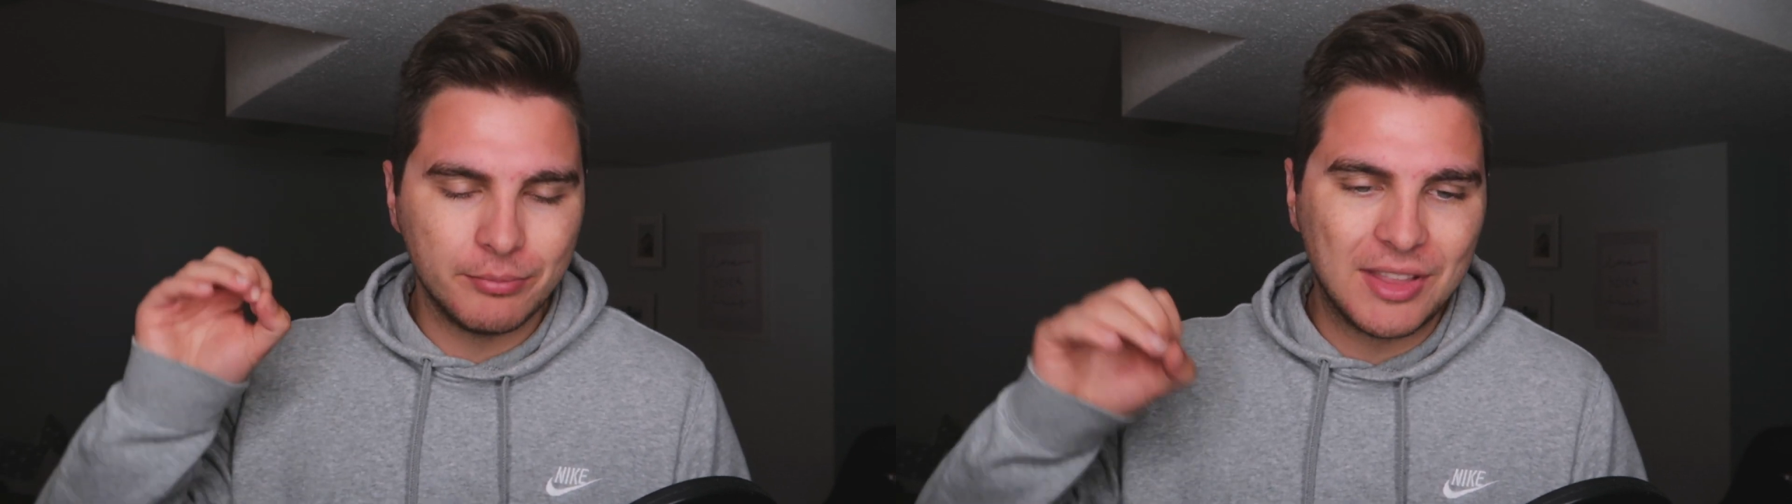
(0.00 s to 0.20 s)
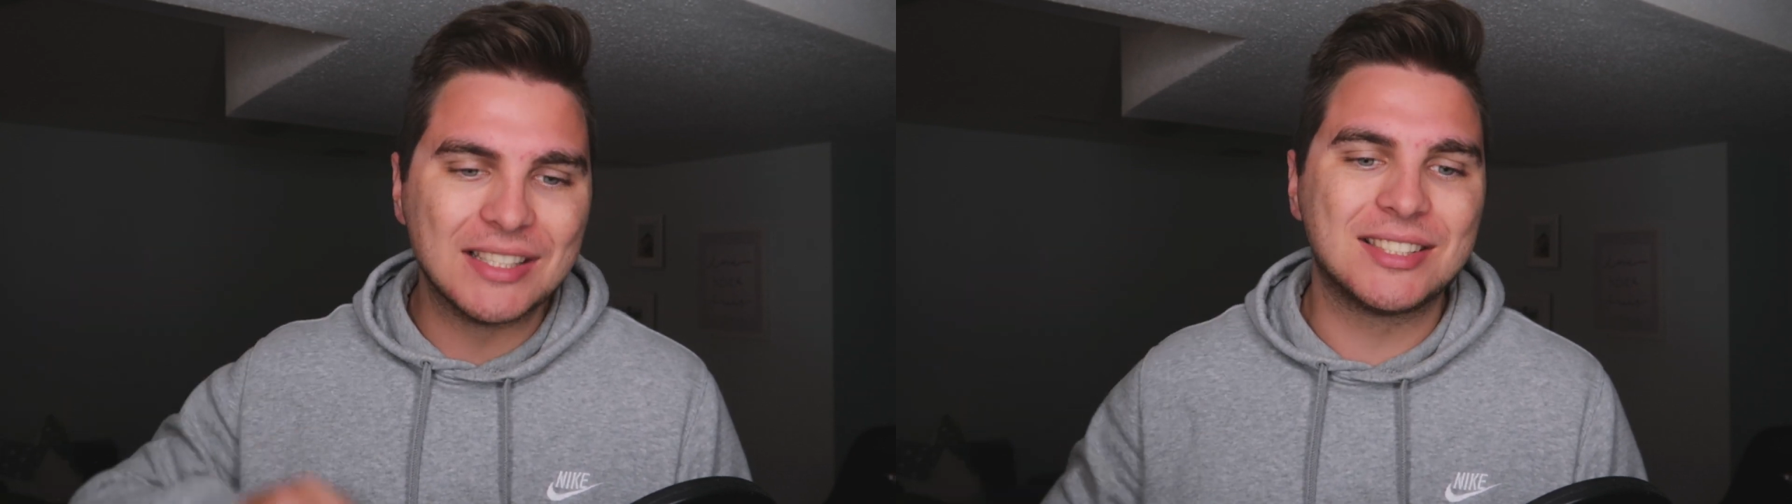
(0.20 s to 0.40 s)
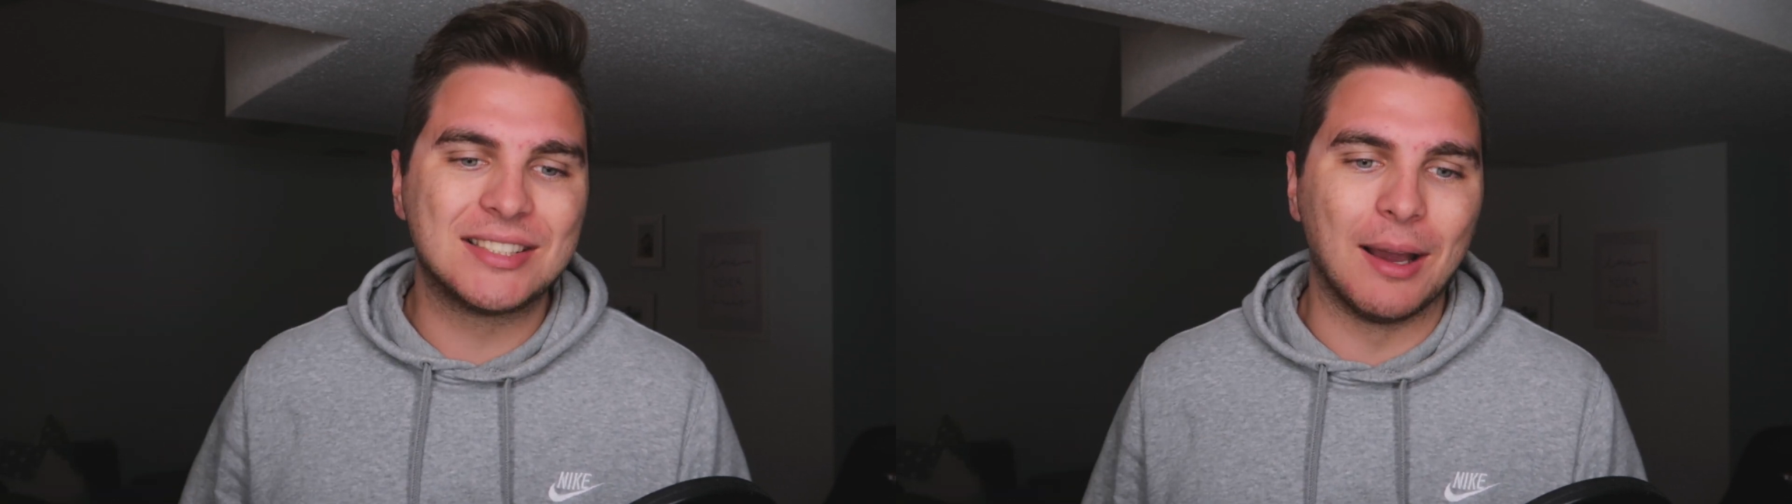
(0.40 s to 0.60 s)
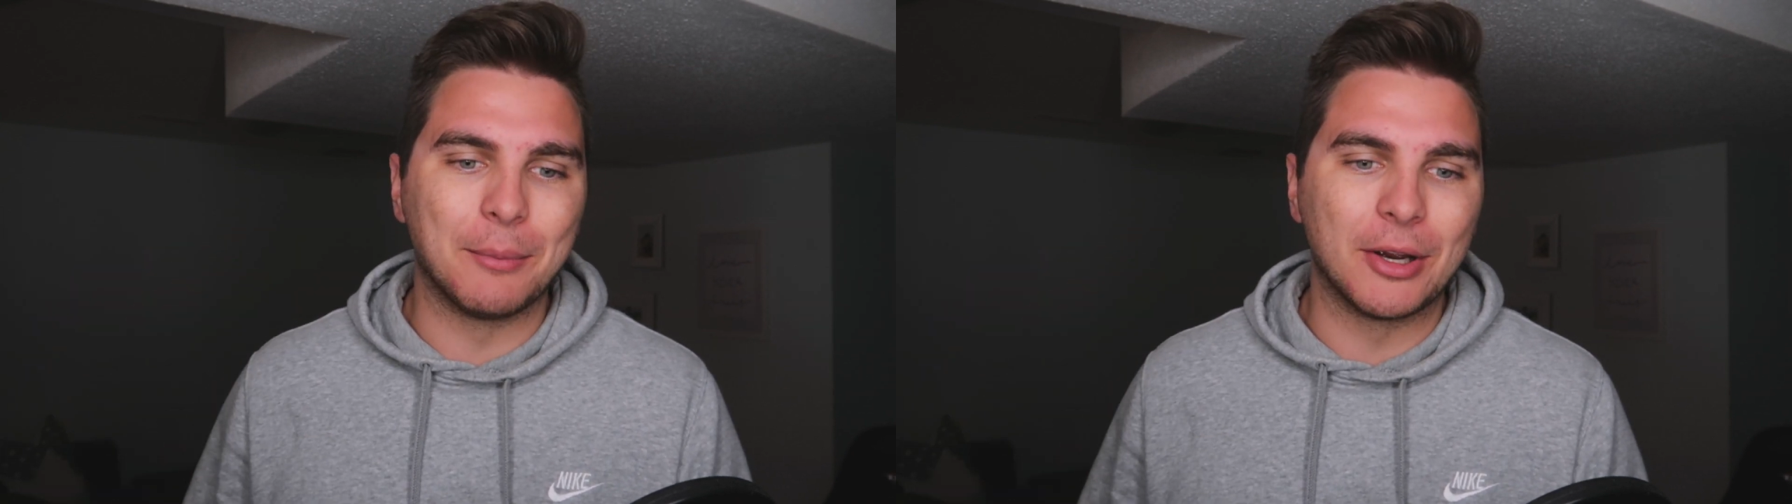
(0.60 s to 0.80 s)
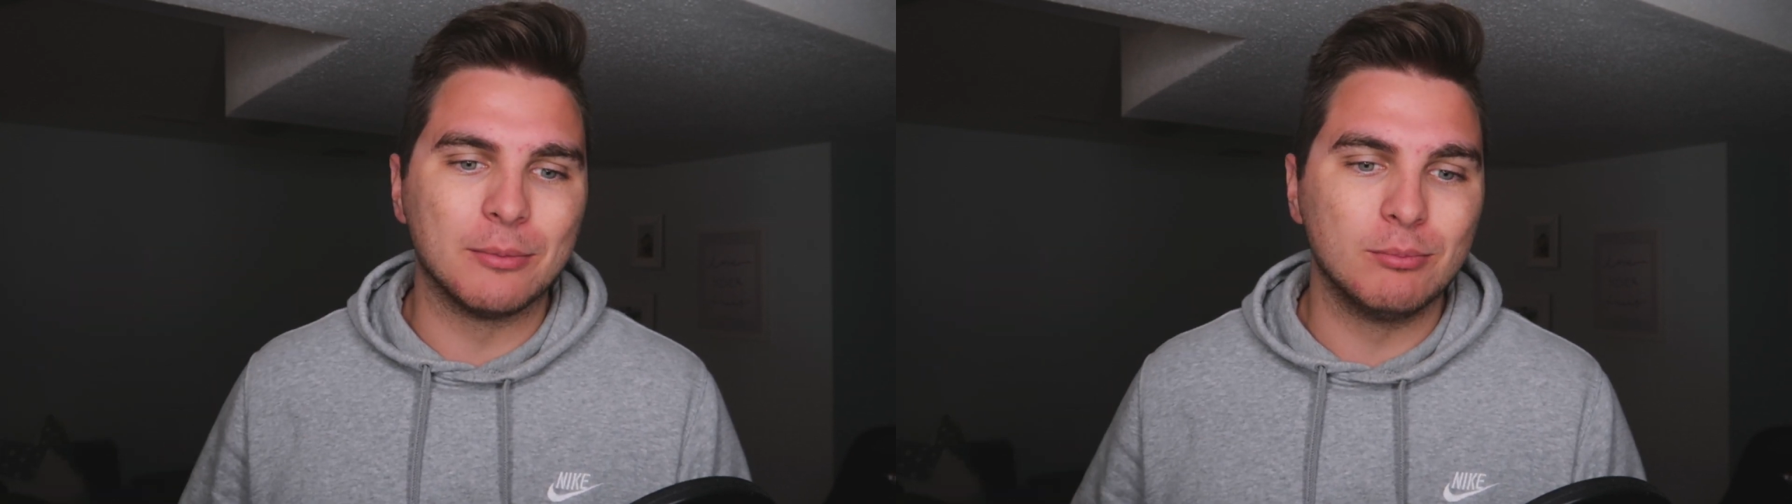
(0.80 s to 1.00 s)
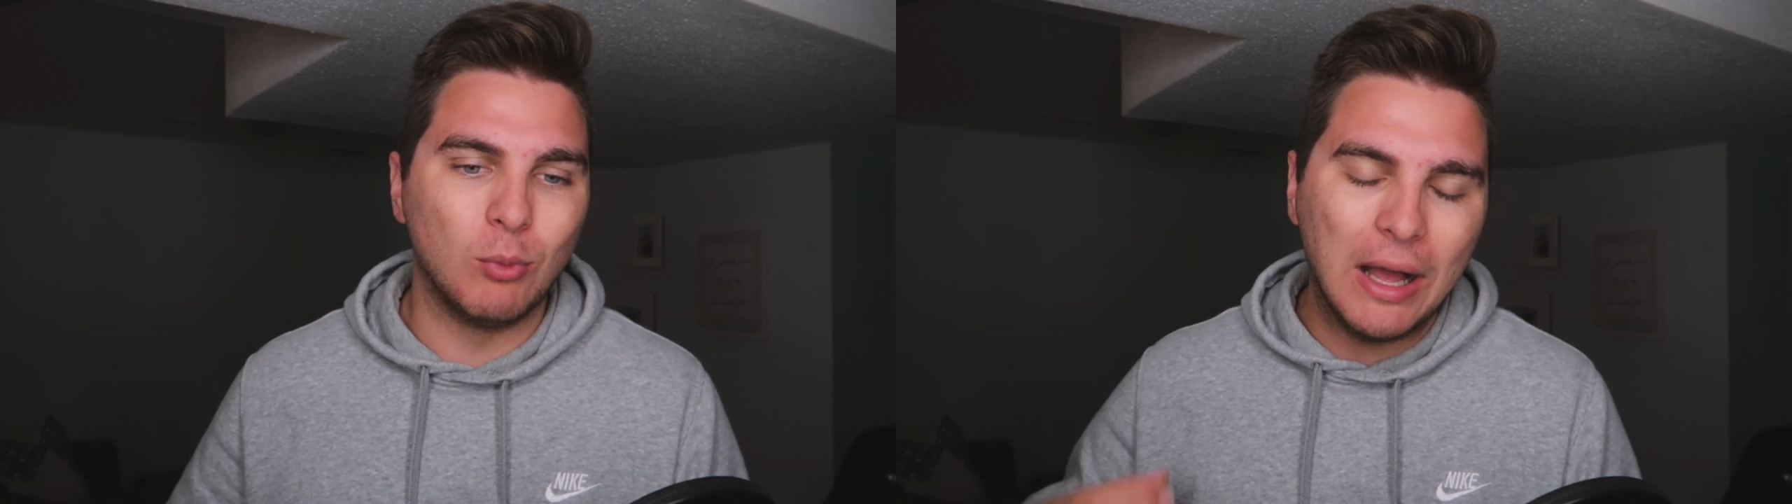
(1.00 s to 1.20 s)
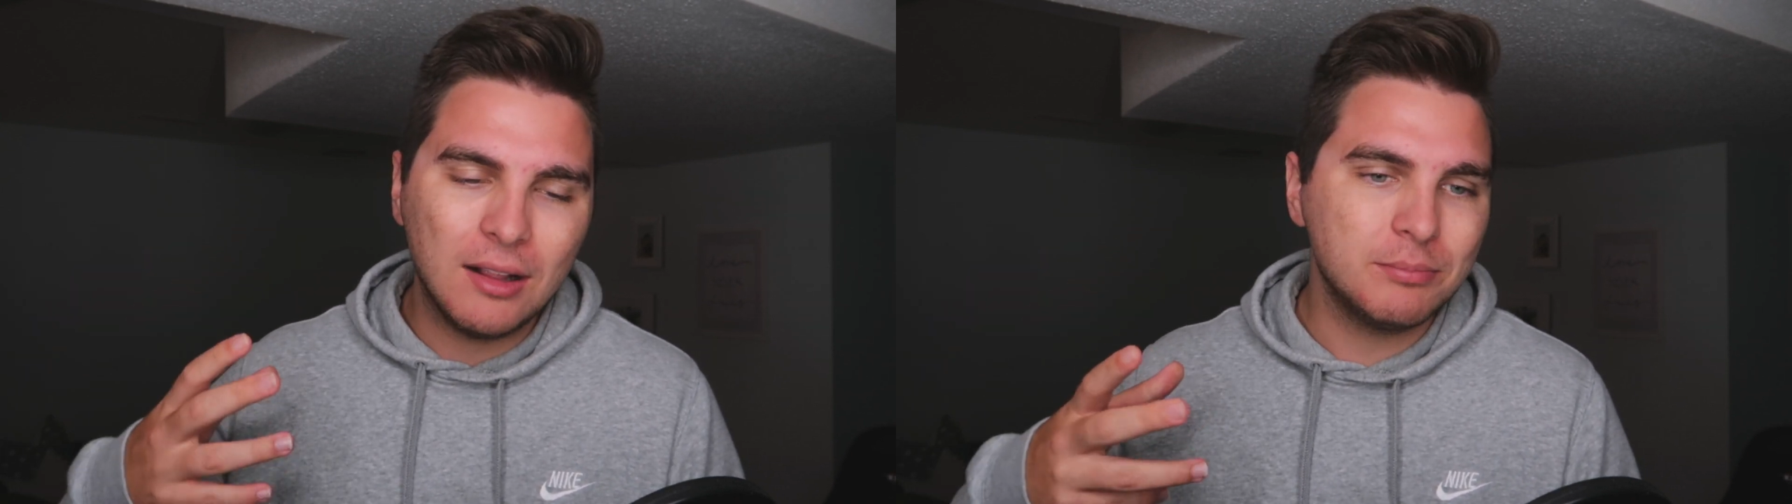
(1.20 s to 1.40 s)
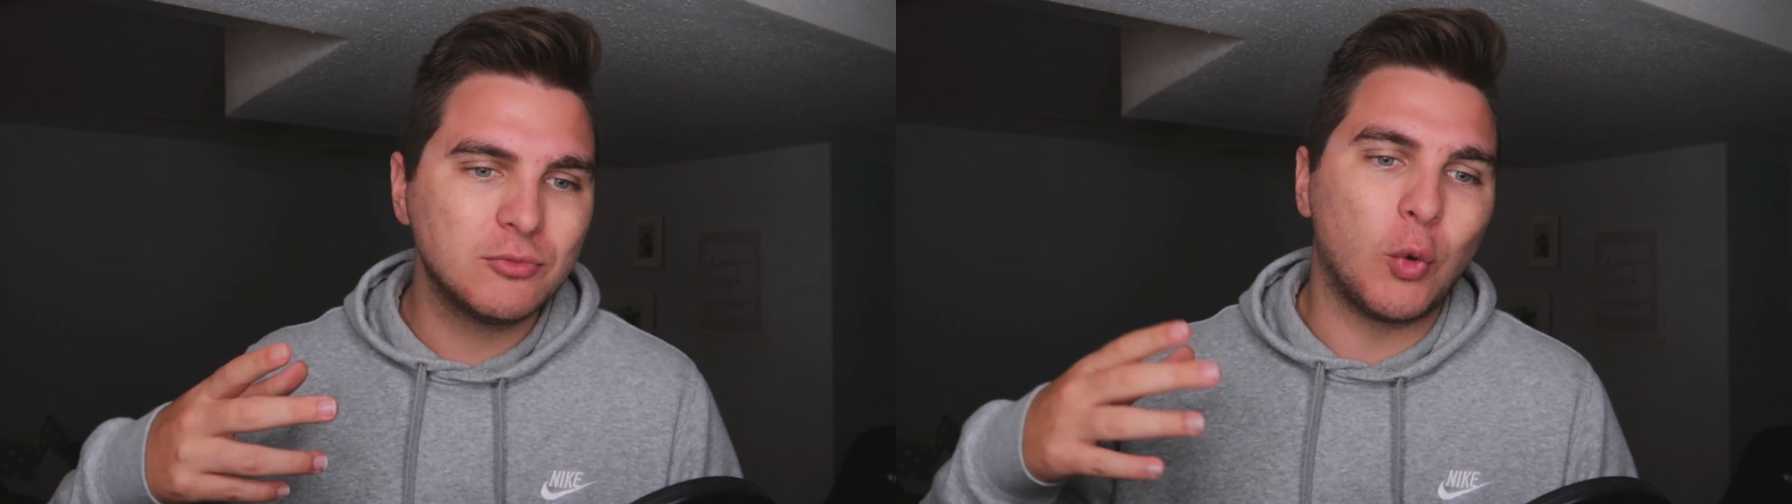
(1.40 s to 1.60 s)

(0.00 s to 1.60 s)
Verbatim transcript: this summer well,